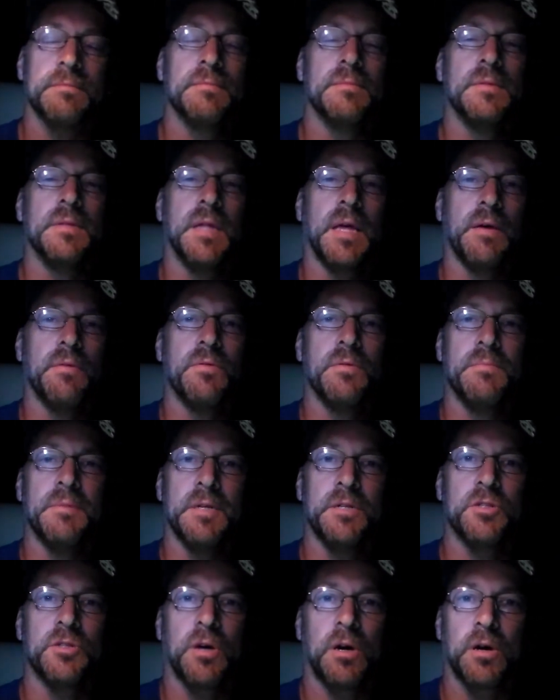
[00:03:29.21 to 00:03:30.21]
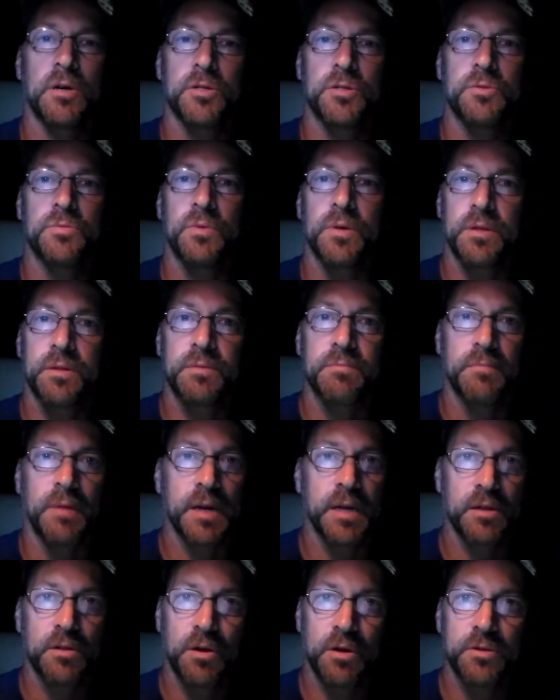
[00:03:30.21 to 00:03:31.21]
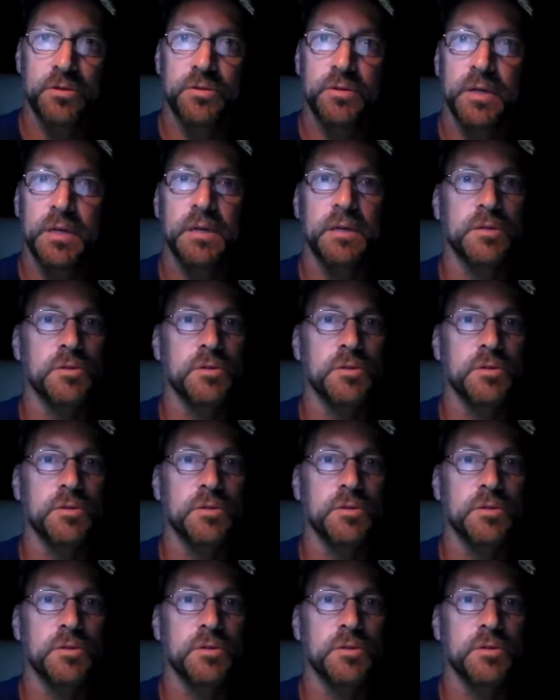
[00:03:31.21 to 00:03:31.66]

They would be charged with money laundering